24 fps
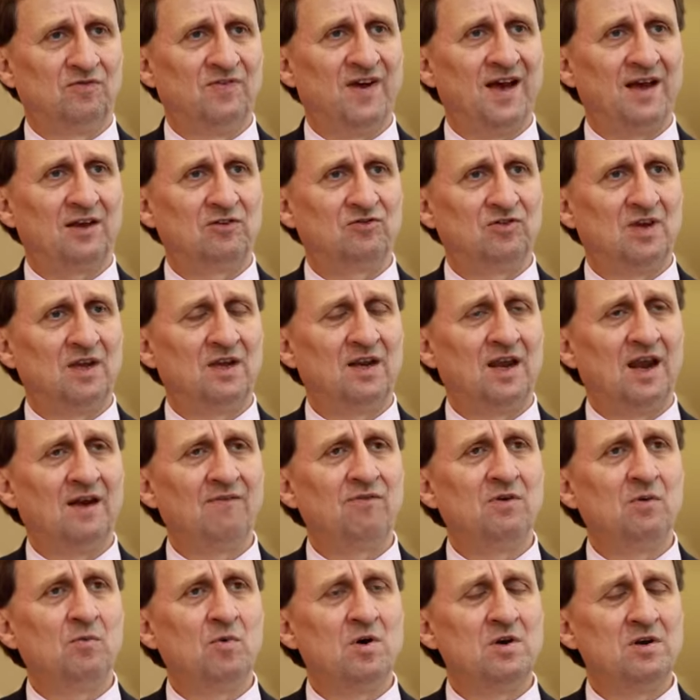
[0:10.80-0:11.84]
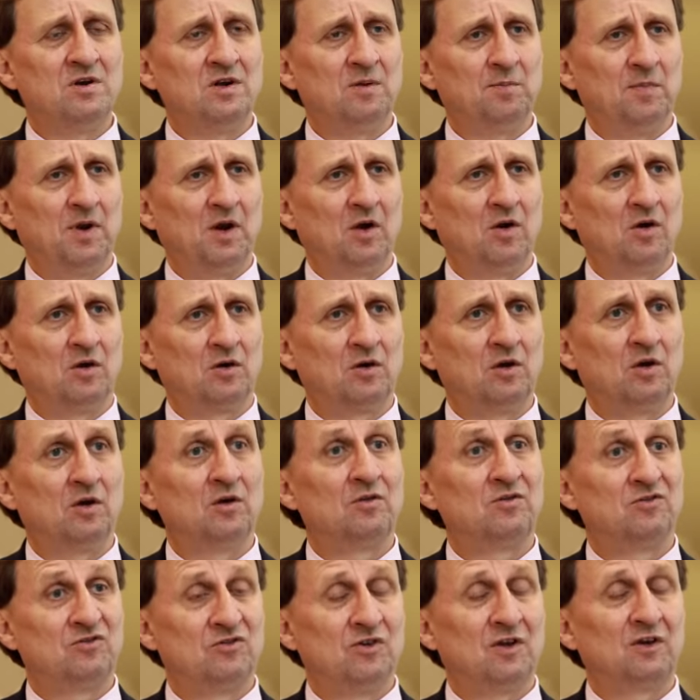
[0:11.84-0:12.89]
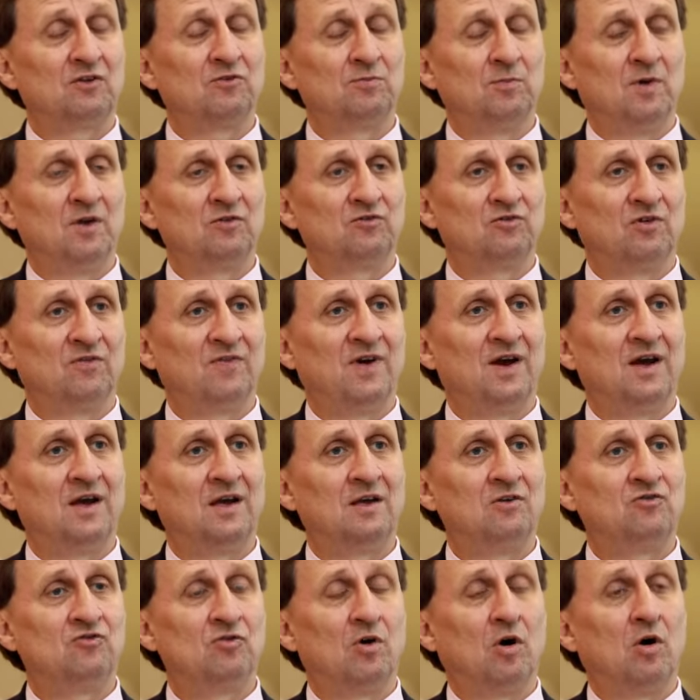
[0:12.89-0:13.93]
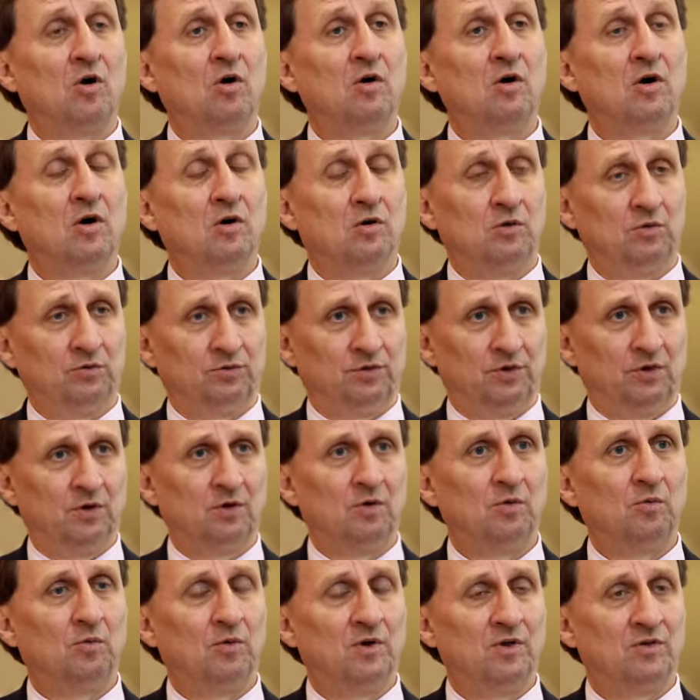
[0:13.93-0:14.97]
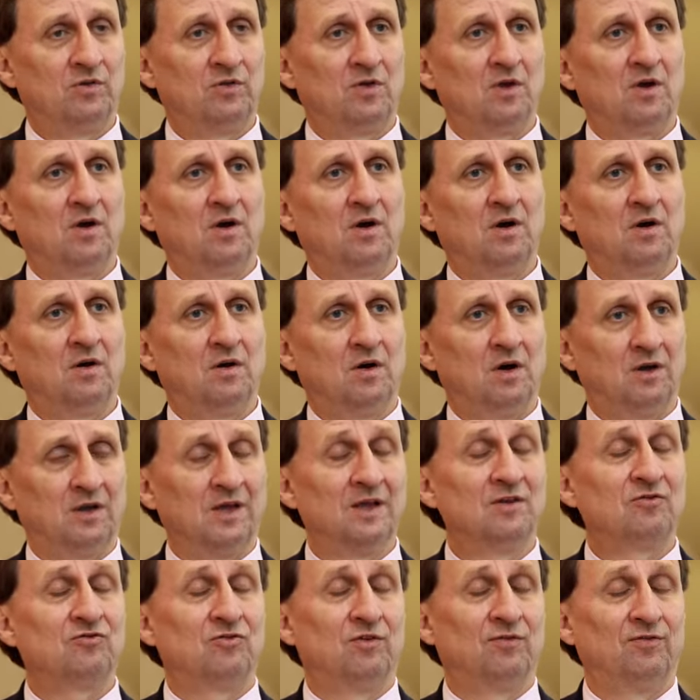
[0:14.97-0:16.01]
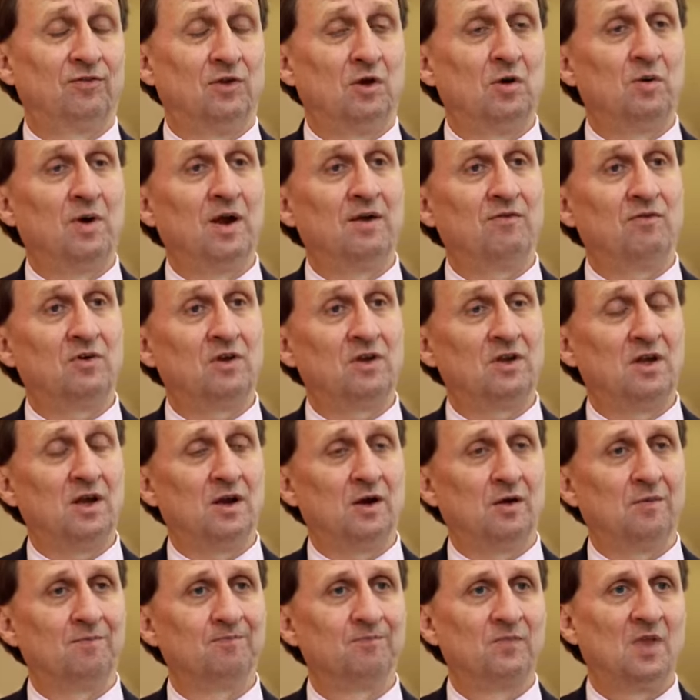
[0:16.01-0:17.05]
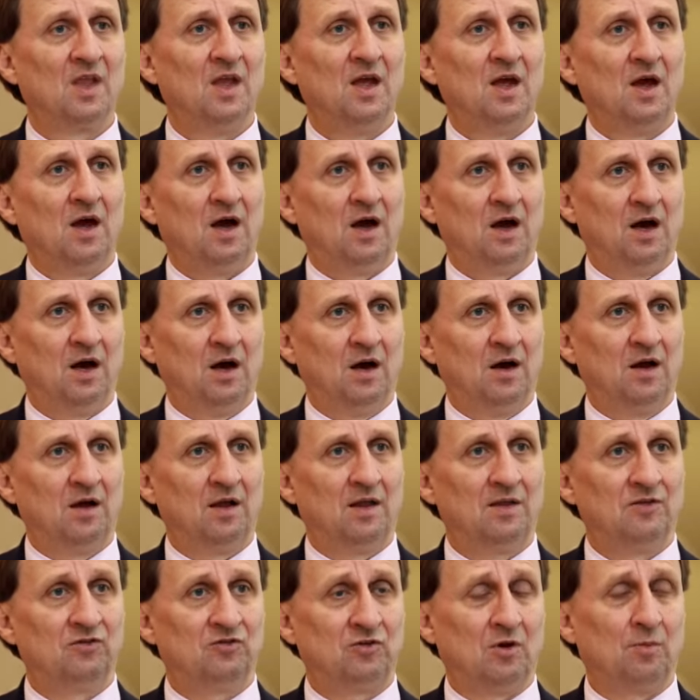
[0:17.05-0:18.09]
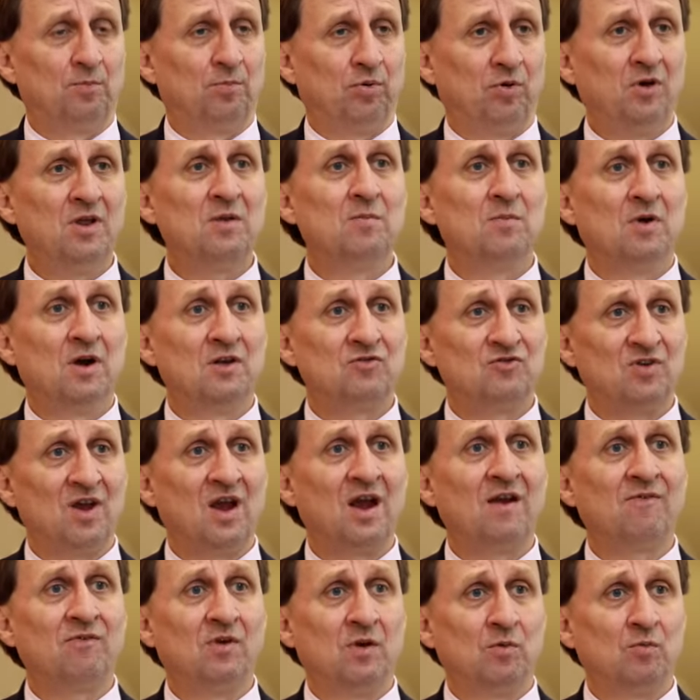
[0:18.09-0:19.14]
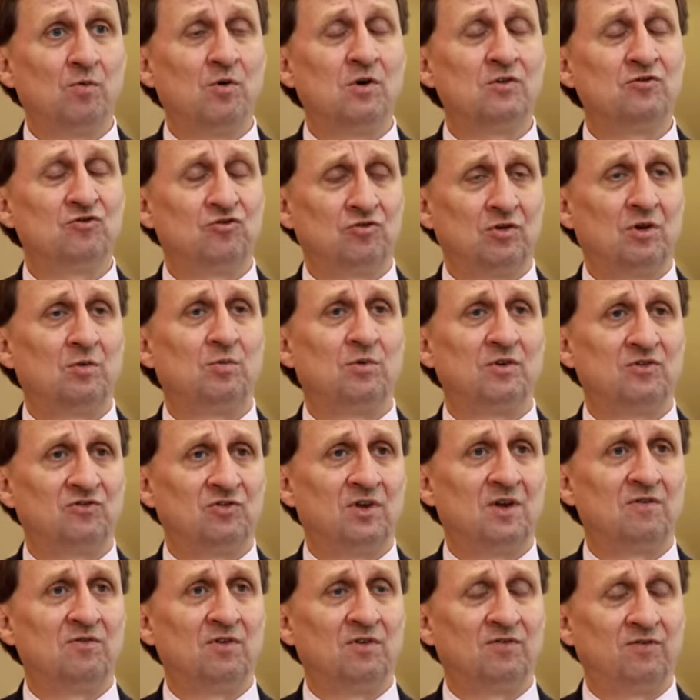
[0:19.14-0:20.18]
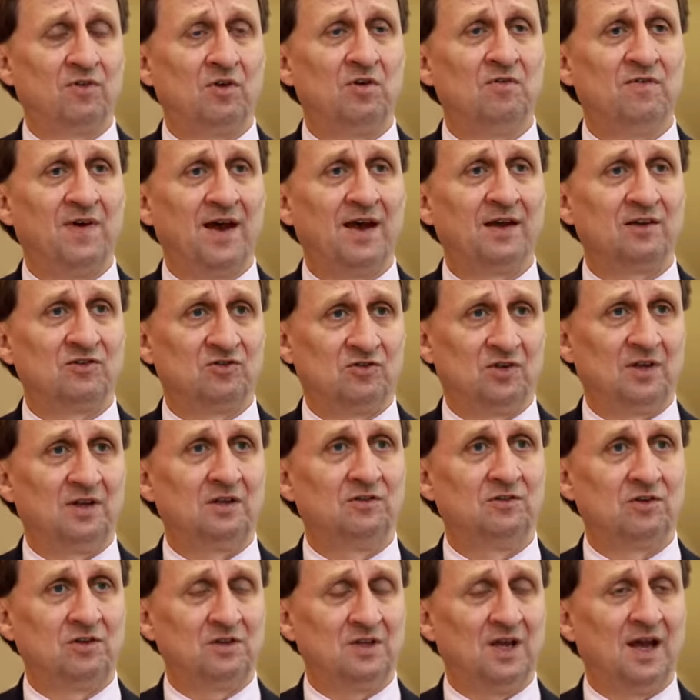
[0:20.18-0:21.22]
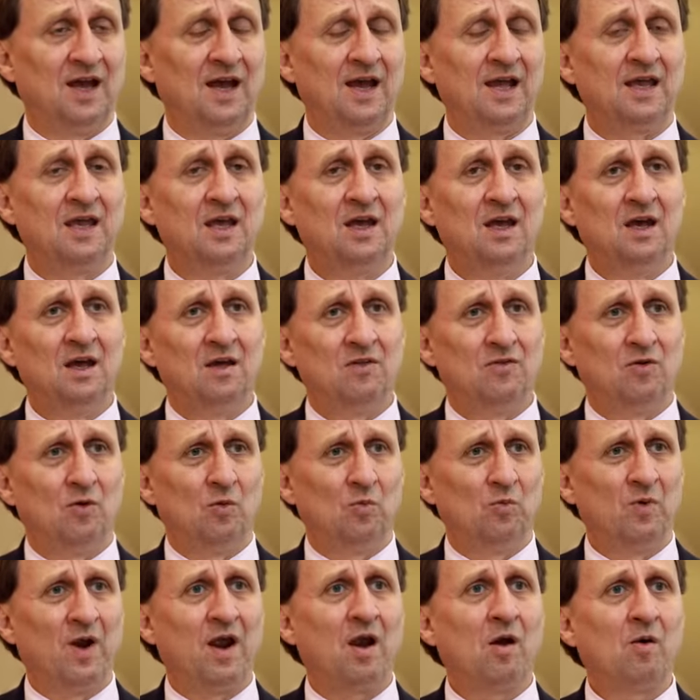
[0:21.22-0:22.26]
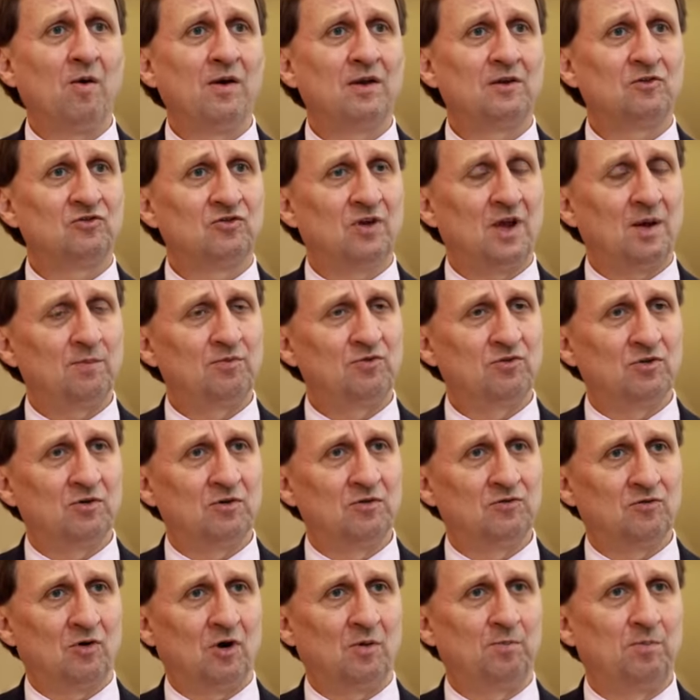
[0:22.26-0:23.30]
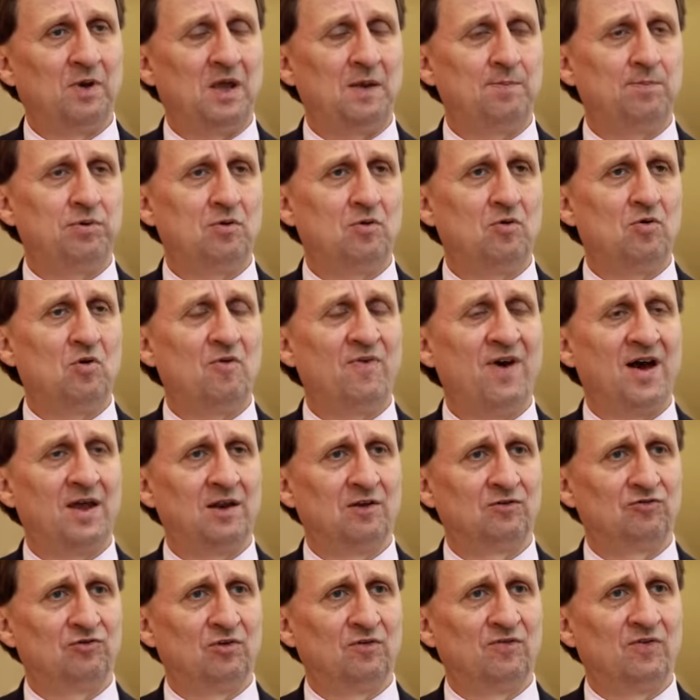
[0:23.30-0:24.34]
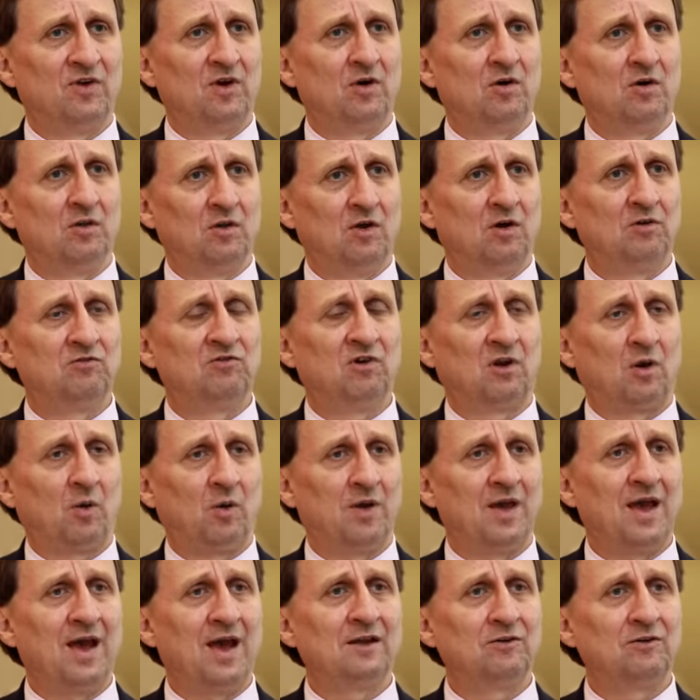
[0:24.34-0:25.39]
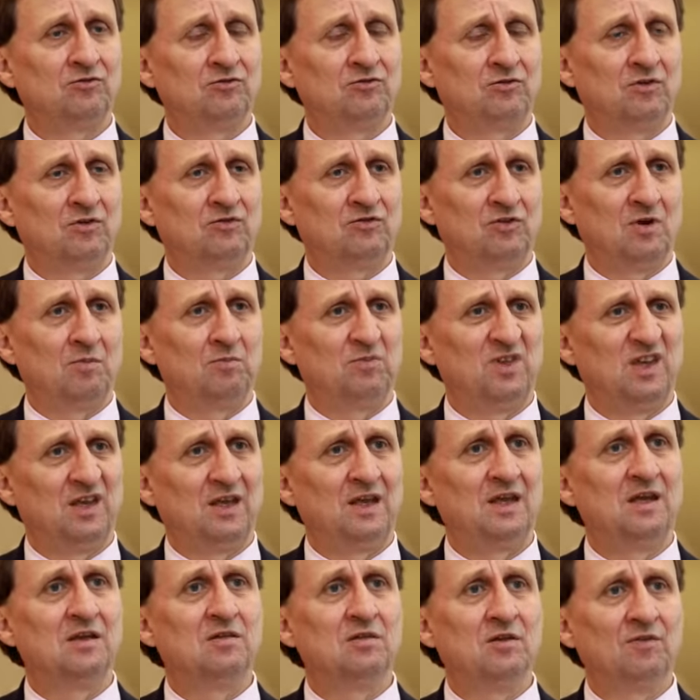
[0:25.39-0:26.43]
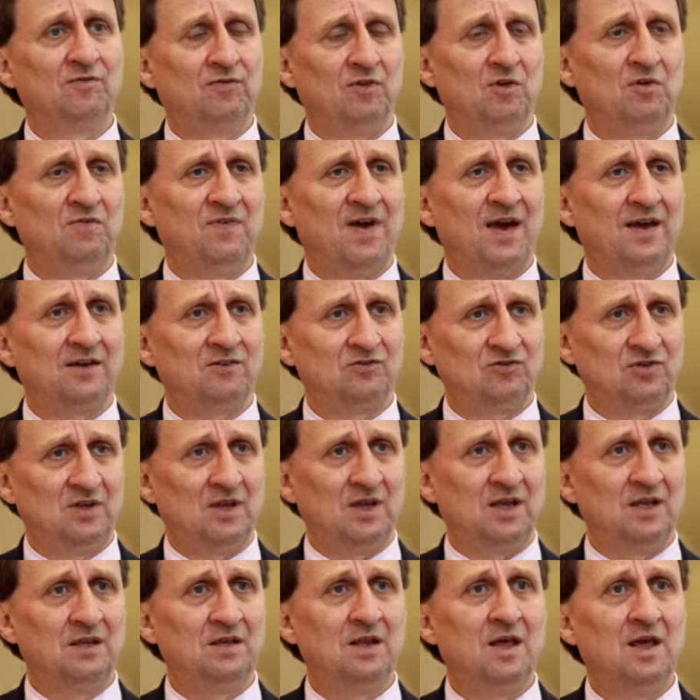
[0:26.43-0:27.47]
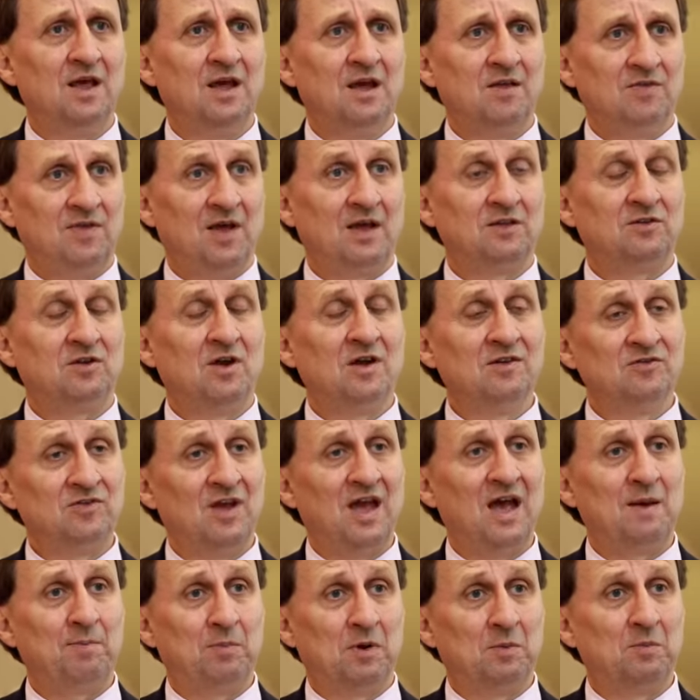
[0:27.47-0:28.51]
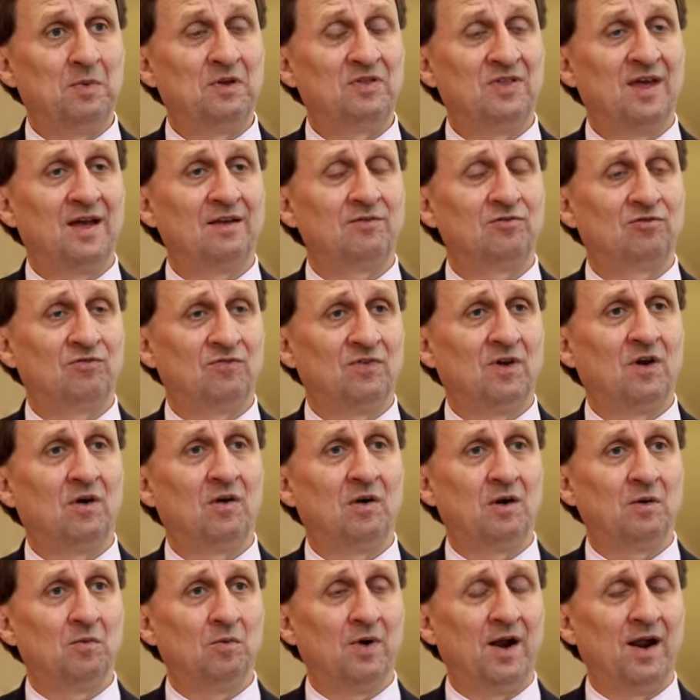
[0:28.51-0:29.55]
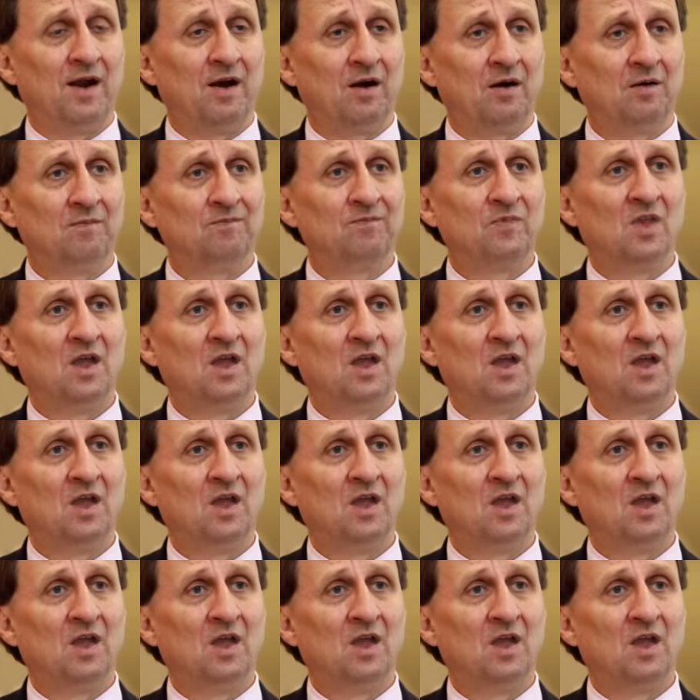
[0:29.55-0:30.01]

vaccinate everyone in America six months of age or older with uh, against the flu every year. Uh, and so pretty much everyone should receive the flu vaccine today. The rare exceptions are people who've had a severe allergic reaction to something in the flu vaccine. That does happen, but that's very rare.